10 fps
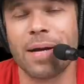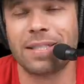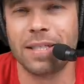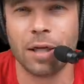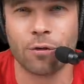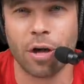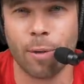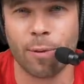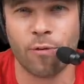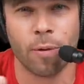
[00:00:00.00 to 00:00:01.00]
I see an
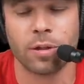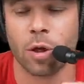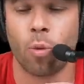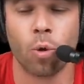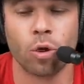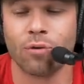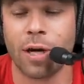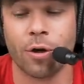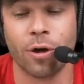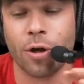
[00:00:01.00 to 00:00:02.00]
incredible performance, a world
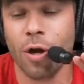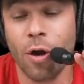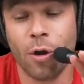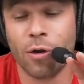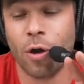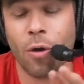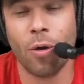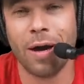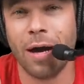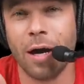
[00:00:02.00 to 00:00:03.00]
record, you know,
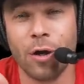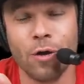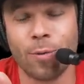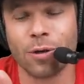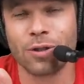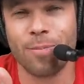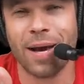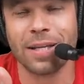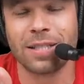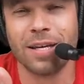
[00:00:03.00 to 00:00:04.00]
a new personal
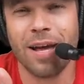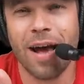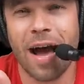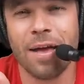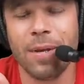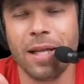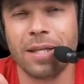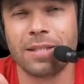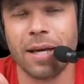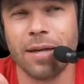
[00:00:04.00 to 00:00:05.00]
best, I
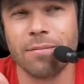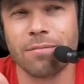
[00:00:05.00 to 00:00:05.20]
immediately say,